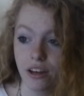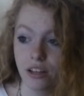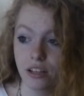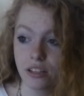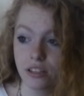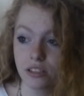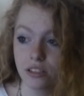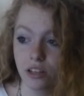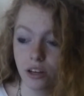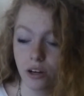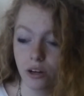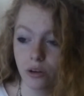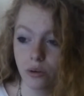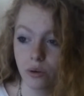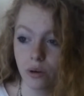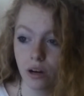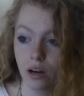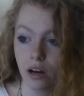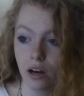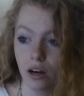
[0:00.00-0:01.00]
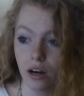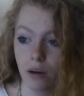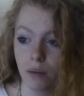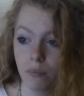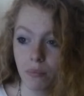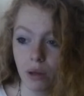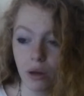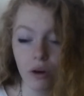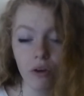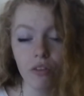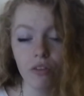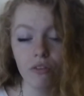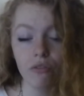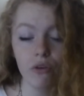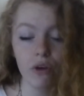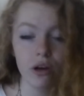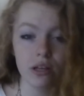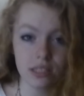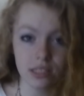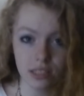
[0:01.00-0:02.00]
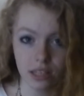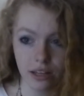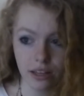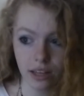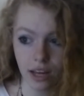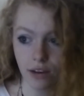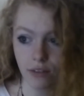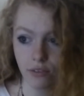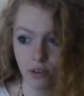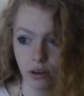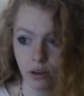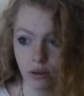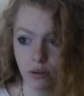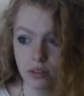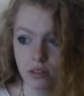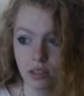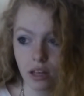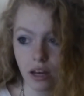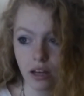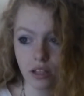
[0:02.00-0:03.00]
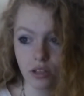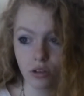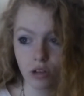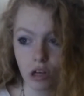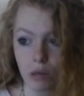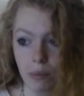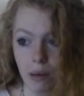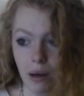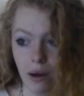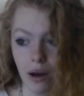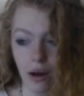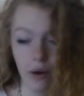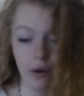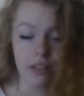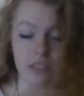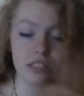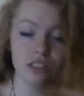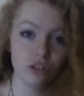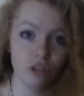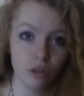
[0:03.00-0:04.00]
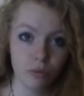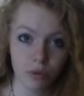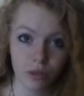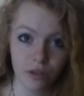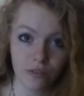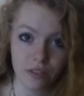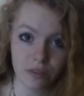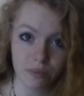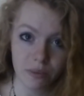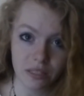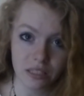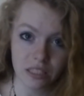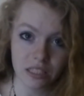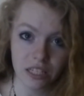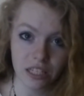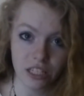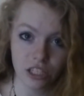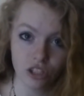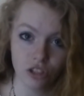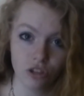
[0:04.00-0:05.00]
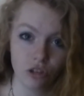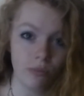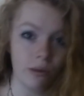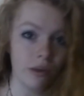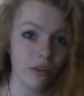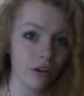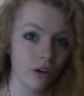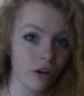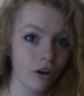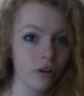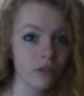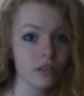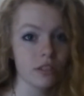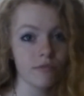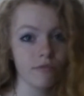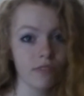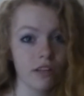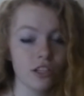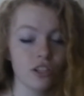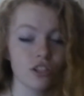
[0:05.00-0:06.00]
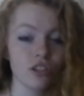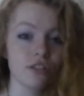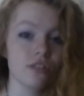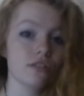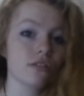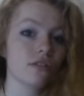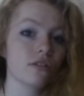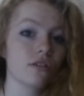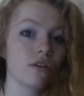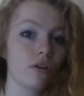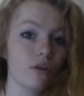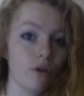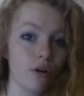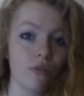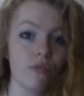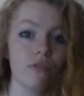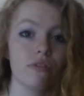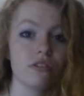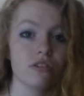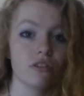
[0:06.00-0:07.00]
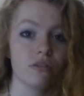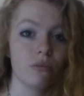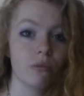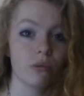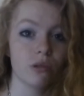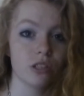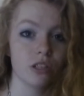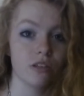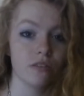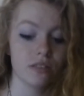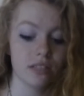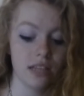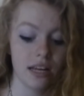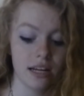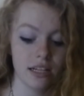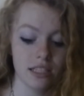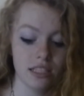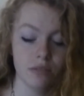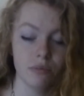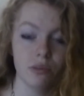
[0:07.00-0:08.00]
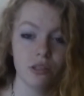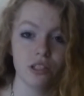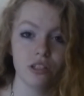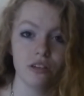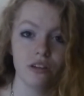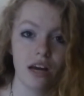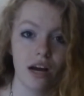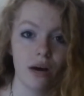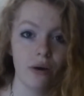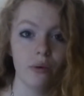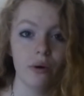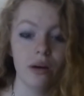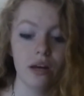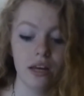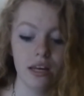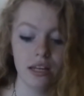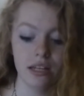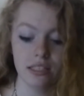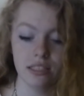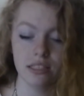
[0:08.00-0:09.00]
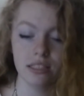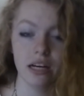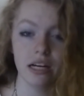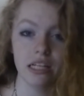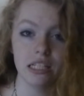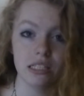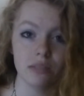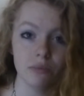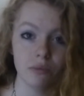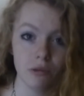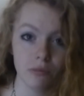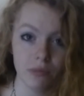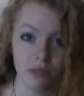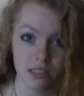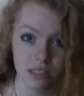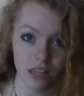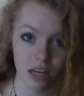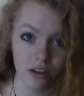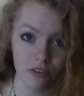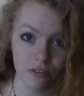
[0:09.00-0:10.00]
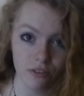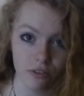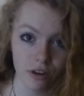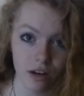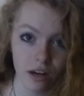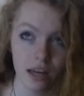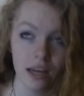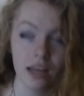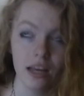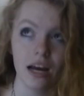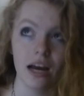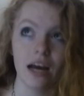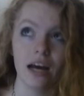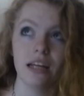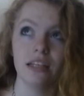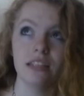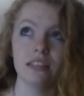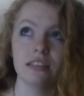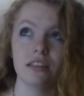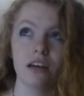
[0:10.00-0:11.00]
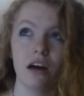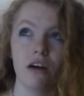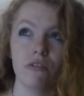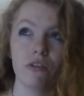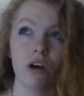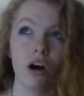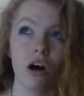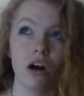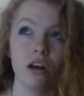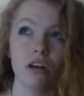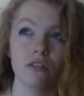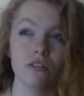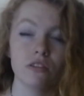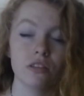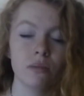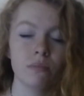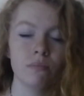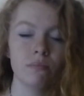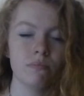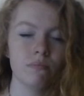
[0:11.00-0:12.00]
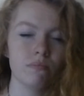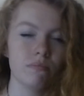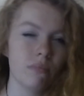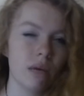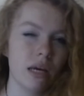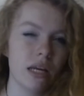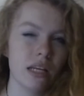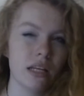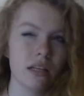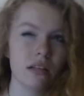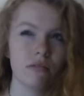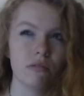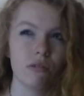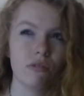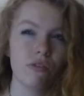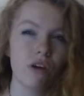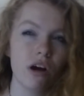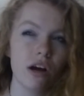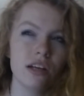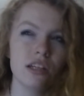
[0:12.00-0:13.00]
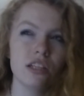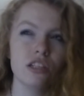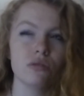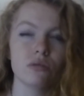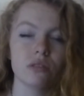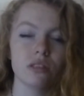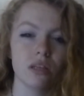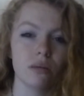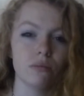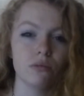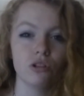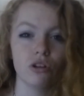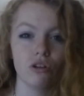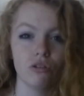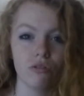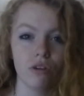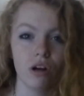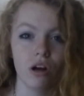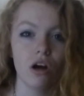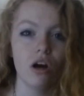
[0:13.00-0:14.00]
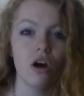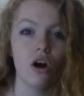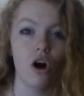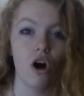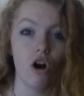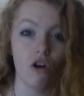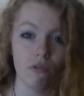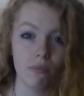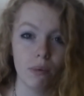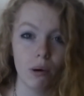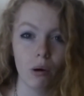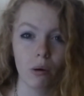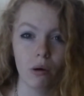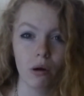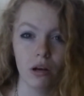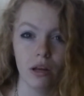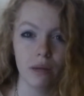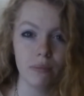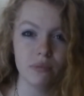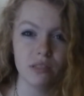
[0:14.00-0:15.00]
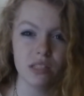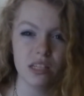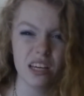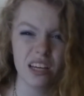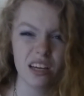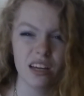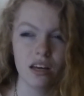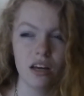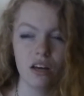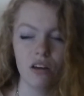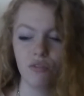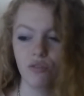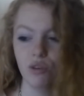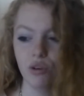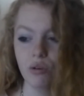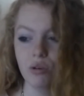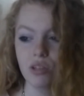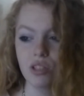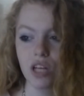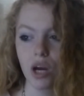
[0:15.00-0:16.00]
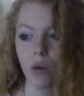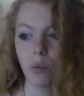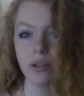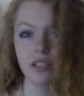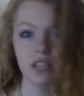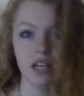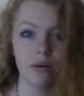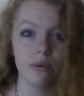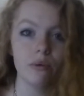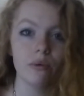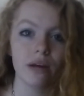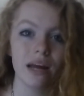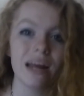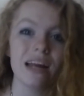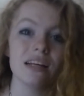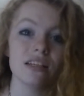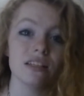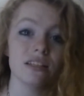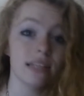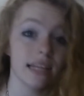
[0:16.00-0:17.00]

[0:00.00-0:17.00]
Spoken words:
So on the first slide that I've used, I talk about how I did do a previous presentation talking about the codes, conventions of the genre which I've selected, which I've now decided will be sci-fi, and I've kind of refined it to a subgenre of apocalyptic future, which I will get into